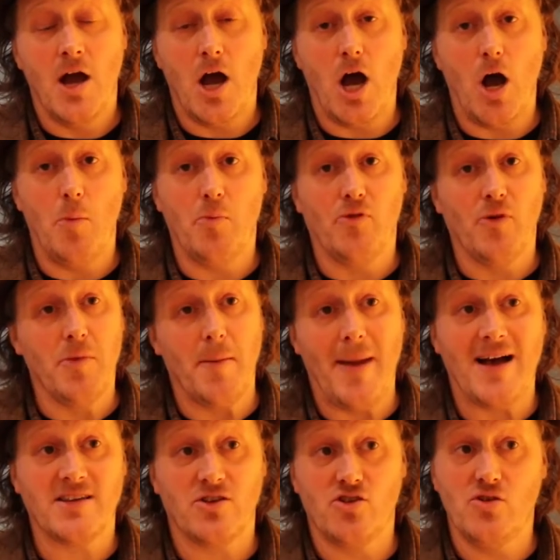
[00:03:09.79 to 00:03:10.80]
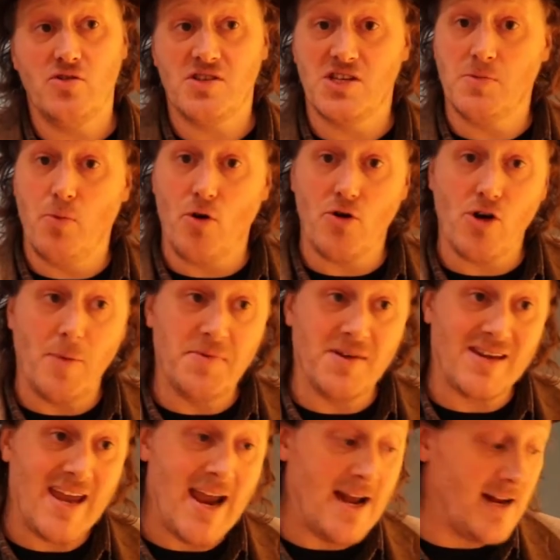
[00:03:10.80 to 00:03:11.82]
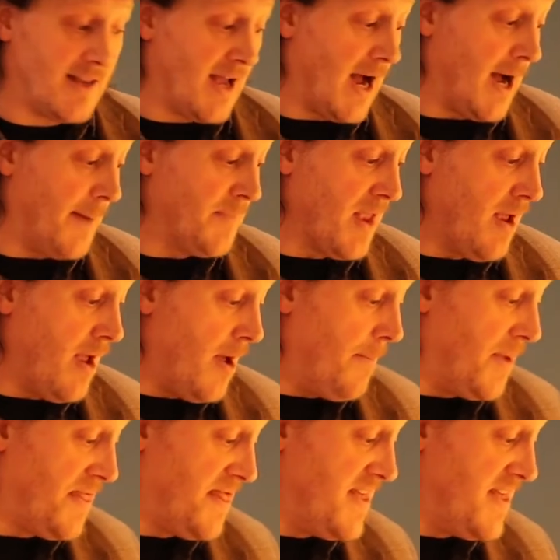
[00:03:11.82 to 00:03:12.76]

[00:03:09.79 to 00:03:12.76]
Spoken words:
from the Massachusetts border up to Canada. But